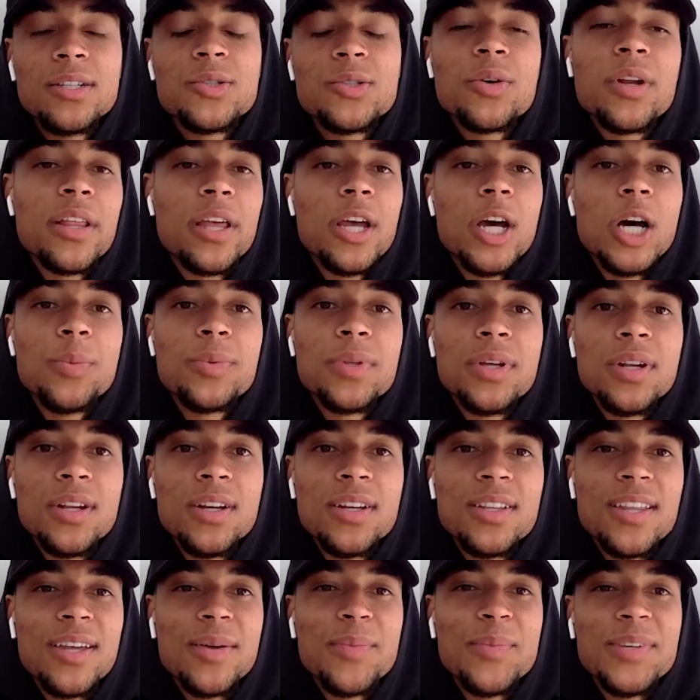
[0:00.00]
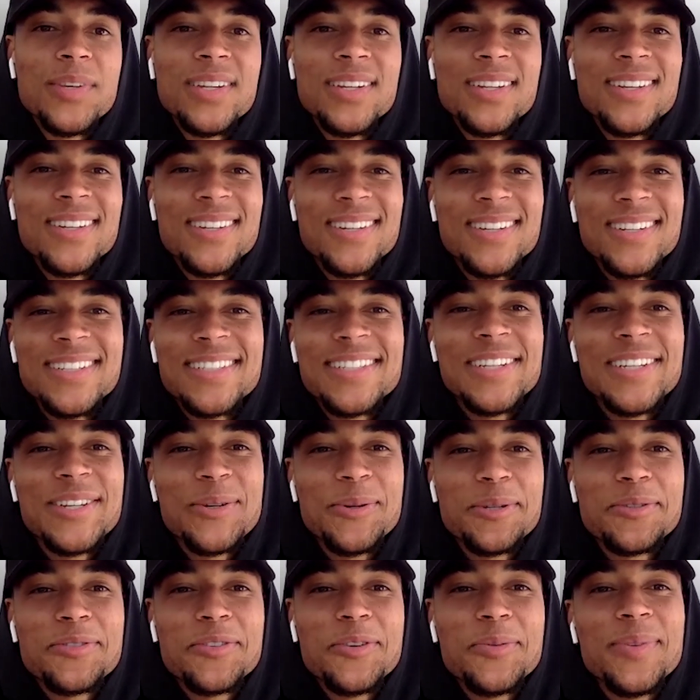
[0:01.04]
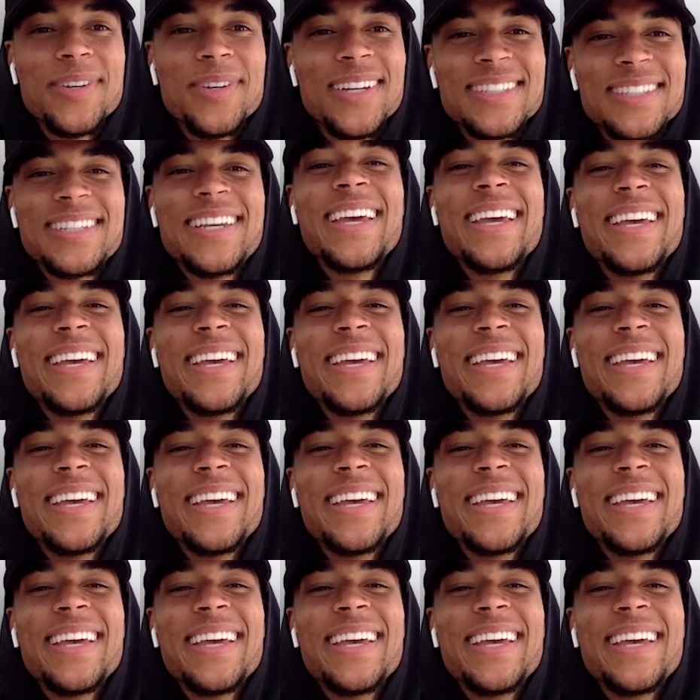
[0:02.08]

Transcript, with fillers: So that helped a lot. I mean, uh, she cooks for me. And